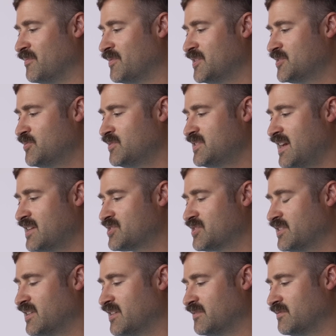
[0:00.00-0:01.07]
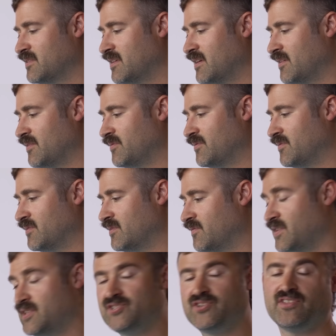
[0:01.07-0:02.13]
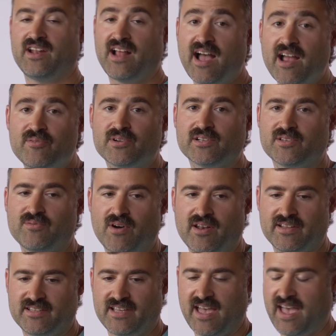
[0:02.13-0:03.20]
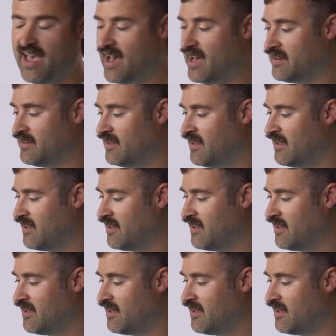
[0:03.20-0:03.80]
This was actually a feature that I really wanted to add